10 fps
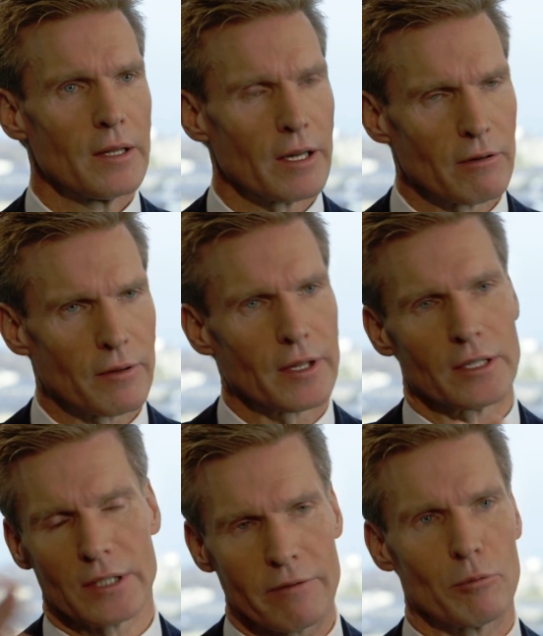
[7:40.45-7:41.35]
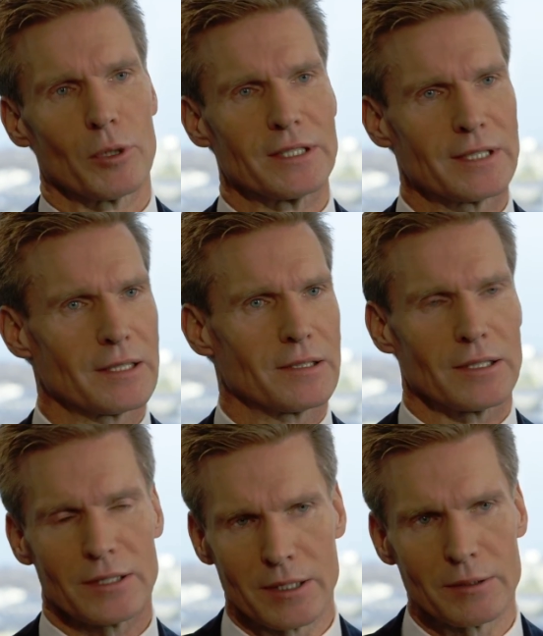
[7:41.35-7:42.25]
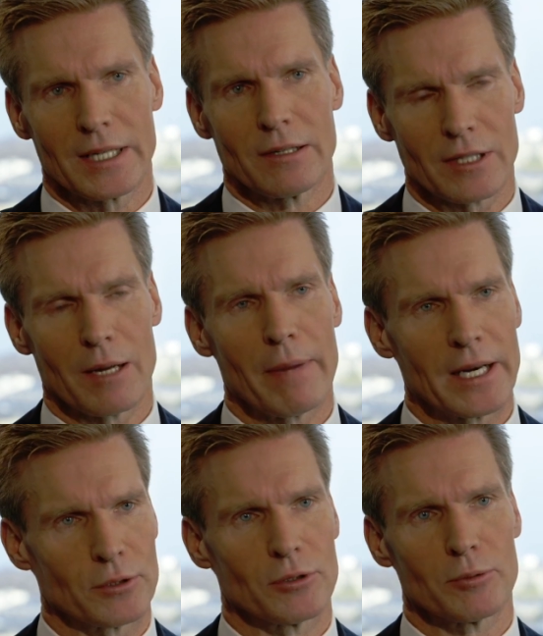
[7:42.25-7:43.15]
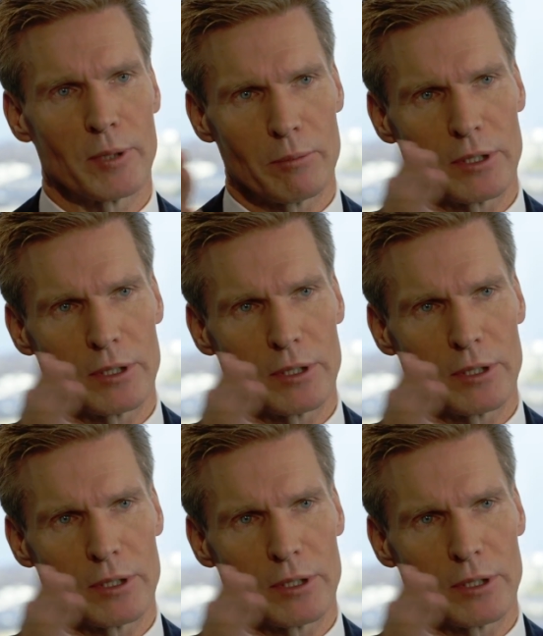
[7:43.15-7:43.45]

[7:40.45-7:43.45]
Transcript: There are things, everybody says this, and it sounds like management speak,